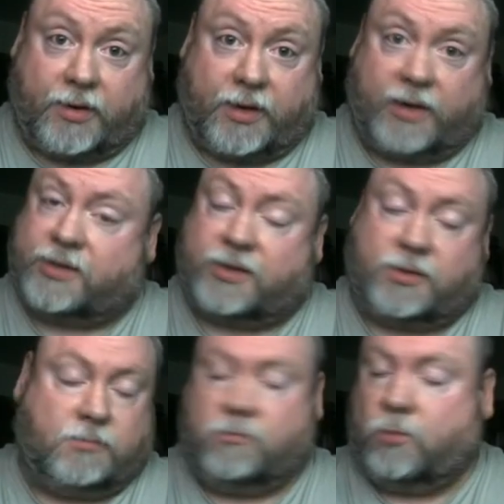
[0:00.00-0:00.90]
He
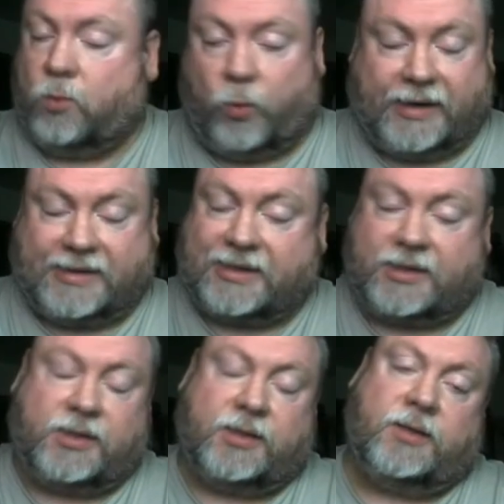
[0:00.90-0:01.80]
doesn't
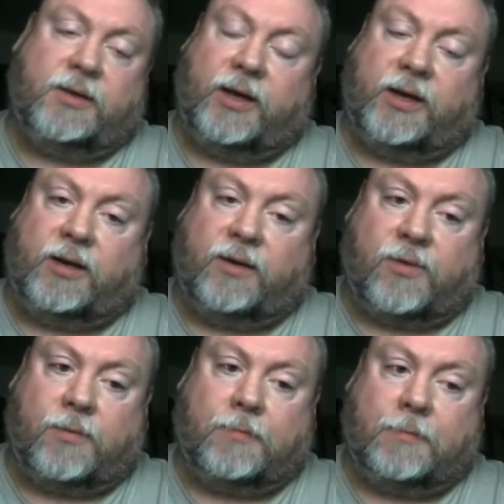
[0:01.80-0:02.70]
waste any of them.